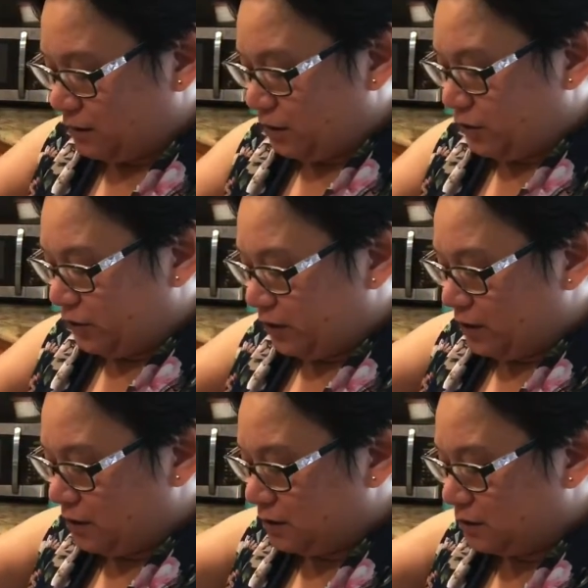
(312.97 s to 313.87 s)
good.
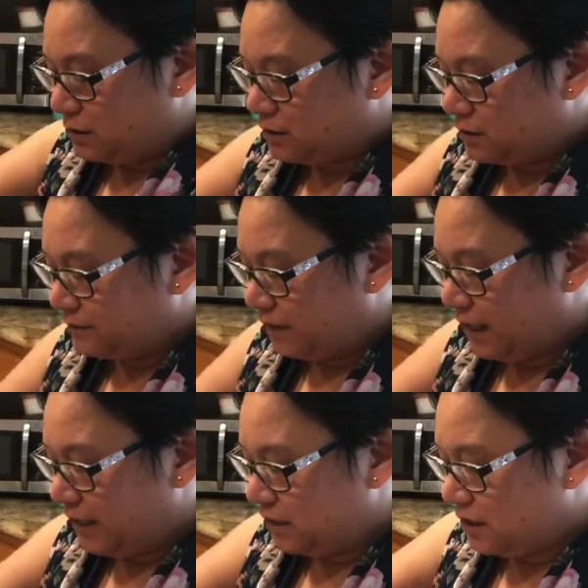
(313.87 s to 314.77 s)
Yeah,
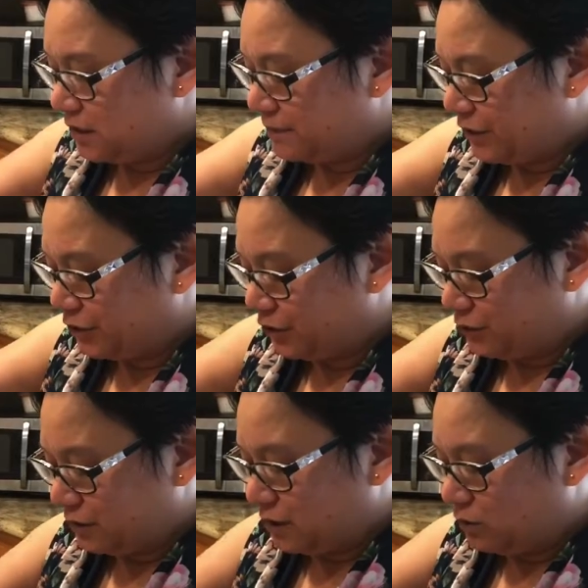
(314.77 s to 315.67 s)
I think it's better to
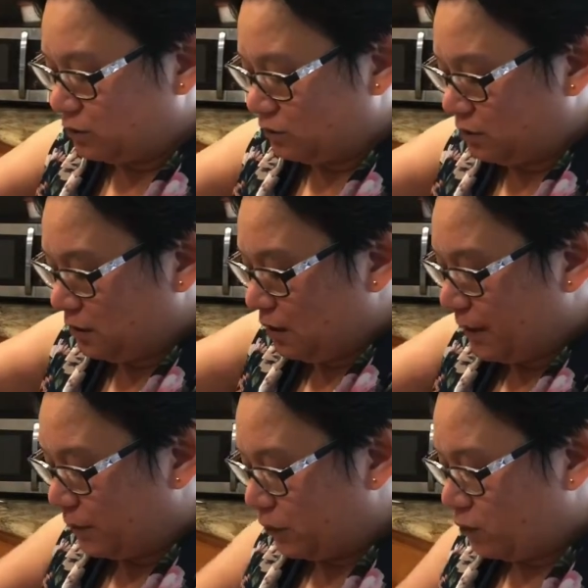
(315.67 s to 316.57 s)
use the whole
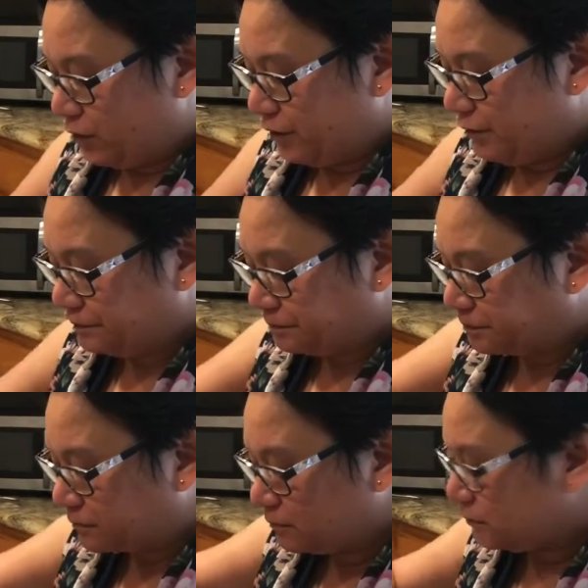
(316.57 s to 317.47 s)
peppercorn.
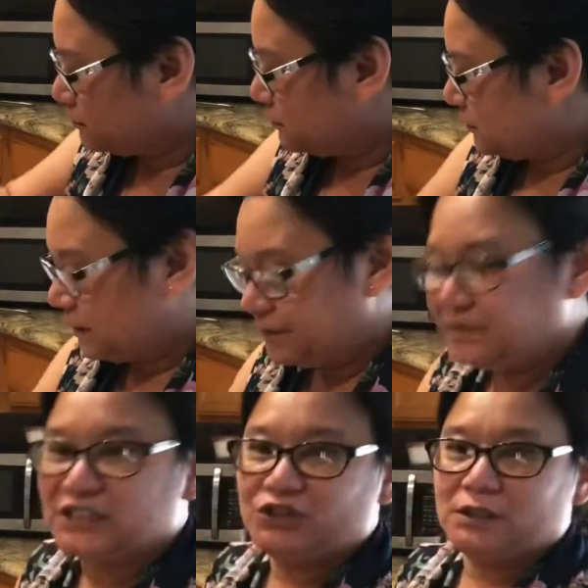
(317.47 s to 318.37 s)
I'm
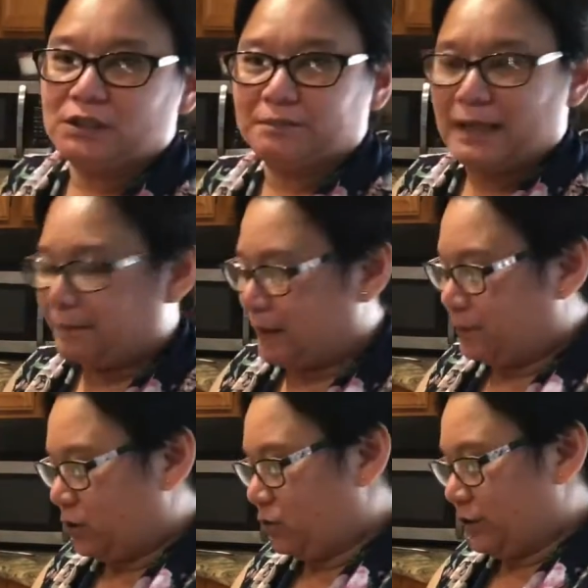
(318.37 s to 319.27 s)
just using the black
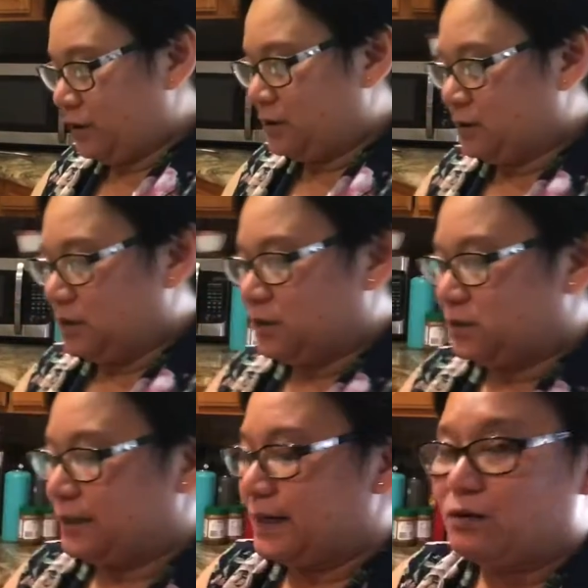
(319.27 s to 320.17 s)
peppercorn. So
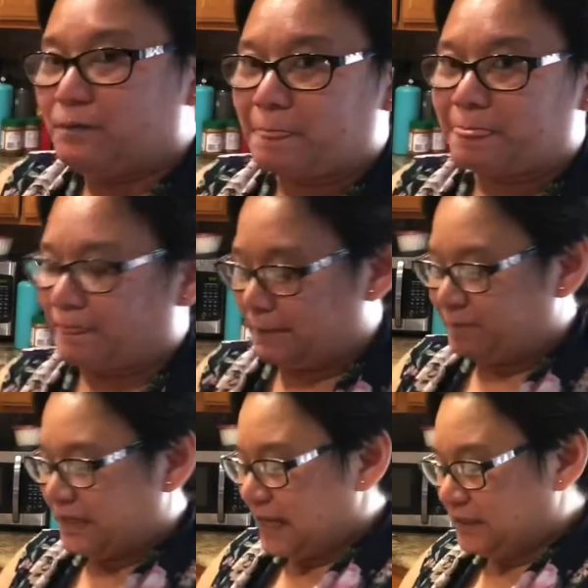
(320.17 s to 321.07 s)
now,
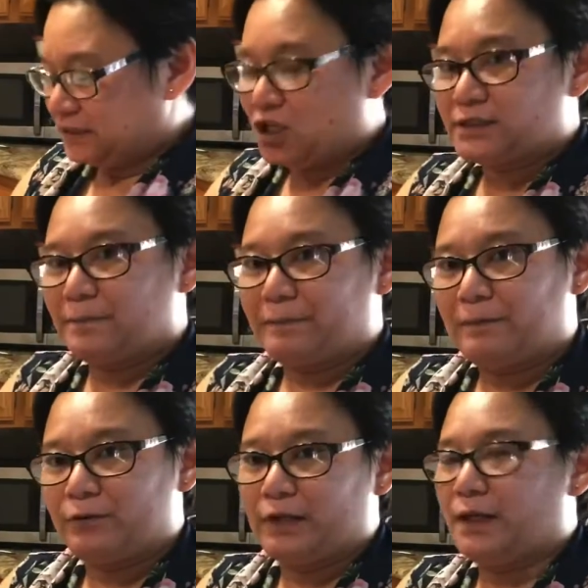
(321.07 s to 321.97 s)
I saw some
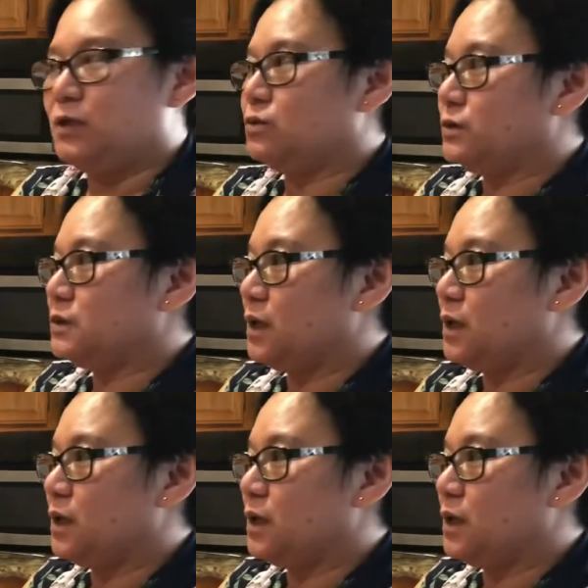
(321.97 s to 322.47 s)
people, they use